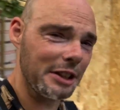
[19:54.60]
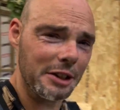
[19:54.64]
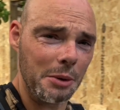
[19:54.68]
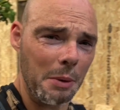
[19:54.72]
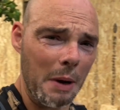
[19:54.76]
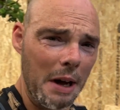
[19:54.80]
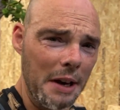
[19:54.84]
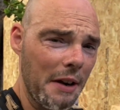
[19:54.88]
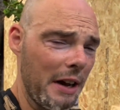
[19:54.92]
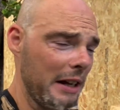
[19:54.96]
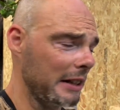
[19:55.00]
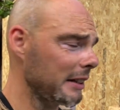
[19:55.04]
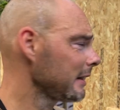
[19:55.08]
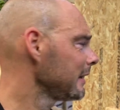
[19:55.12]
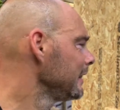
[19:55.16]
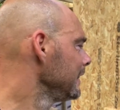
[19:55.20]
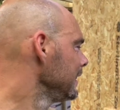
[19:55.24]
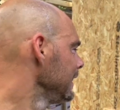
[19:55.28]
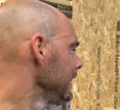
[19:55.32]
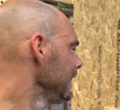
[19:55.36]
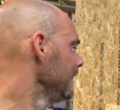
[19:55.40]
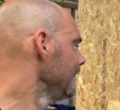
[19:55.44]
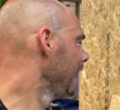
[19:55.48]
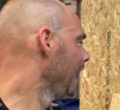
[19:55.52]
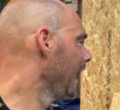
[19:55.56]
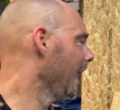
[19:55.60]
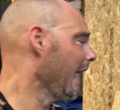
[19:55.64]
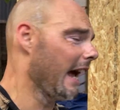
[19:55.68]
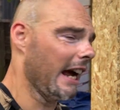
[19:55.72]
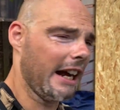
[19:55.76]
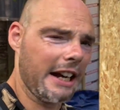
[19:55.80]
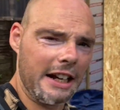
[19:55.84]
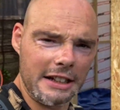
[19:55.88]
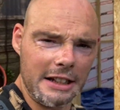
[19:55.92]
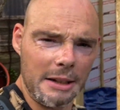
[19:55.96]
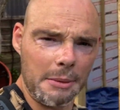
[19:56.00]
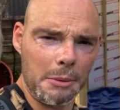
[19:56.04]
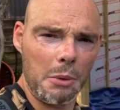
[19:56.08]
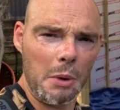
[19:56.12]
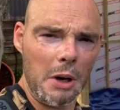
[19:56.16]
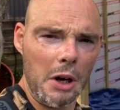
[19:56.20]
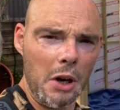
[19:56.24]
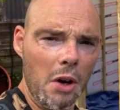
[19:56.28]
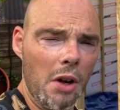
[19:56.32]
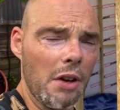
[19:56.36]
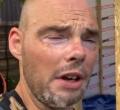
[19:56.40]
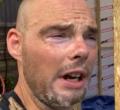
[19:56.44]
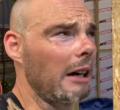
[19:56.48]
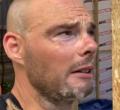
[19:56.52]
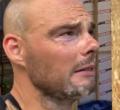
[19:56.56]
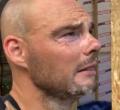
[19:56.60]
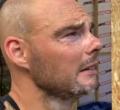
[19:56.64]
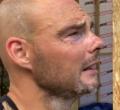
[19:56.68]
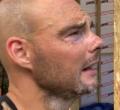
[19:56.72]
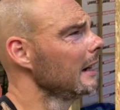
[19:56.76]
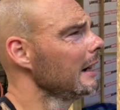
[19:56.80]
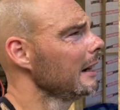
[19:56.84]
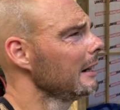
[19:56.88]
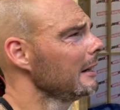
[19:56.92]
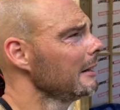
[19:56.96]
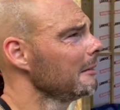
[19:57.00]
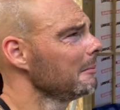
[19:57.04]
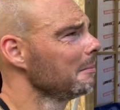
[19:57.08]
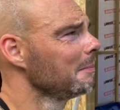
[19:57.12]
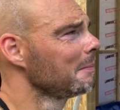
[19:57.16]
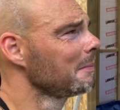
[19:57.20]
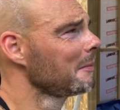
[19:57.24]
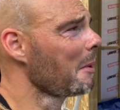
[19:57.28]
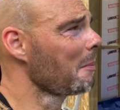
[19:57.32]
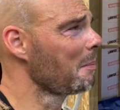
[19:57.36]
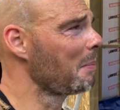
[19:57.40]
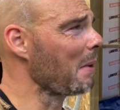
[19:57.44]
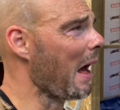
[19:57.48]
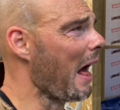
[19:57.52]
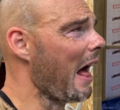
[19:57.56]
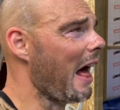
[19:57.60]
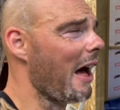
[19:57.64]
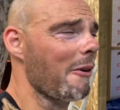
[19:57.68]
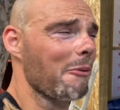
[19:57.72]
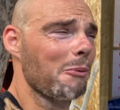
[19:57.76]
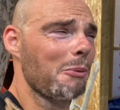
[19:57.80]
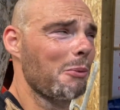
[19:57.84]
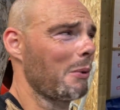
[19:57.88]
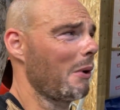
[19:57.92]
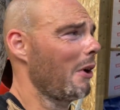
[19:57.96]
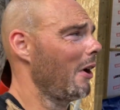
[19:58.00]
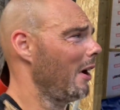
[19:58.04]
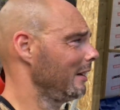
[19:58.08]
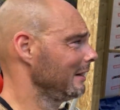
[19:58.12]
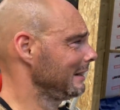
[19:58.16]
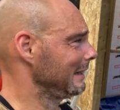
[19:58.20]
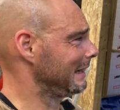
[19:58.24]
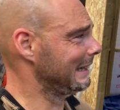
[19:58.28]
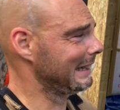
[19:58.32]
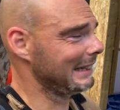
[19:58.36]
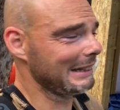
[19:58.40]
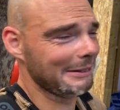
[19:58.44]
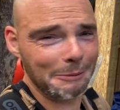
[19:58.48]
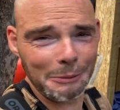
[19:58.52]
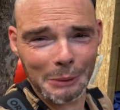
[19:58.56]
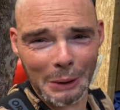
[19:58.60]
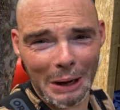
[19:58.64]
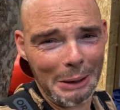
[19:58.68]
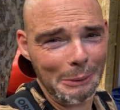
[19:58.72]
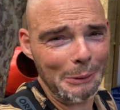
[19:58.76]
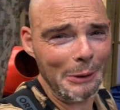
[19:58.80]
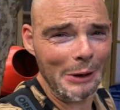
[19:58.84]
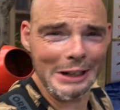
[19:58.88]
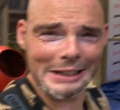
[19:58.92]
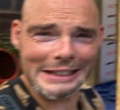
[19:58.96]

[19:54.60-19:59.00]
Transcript: quite nice, because I'm quite hot now. But what a